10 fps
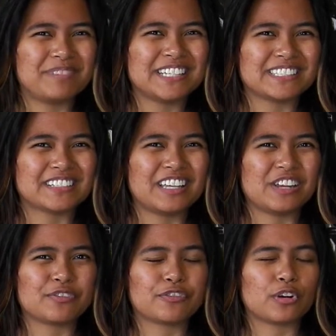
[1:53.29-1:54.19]

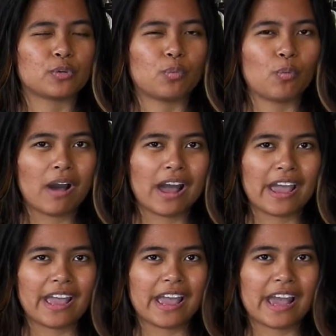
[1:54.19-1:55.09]
basically inferred
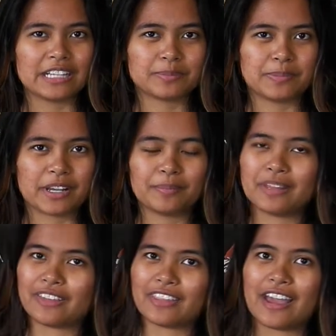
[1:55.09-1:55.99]
why it has become
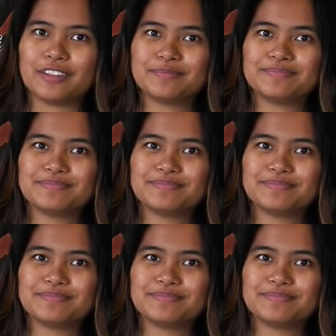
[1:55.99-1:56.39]
like that.